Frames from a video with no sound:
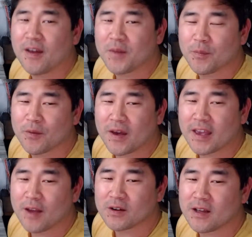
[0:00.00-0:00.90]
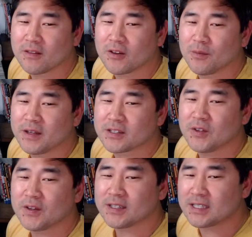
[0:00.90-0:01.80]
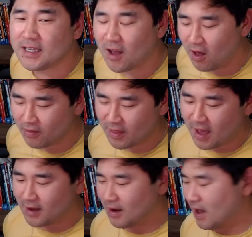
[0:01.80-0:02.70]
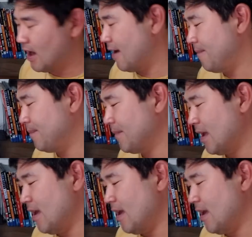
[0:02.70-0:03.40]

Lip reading: I'm going to put my camera down a little bit so you can see all that.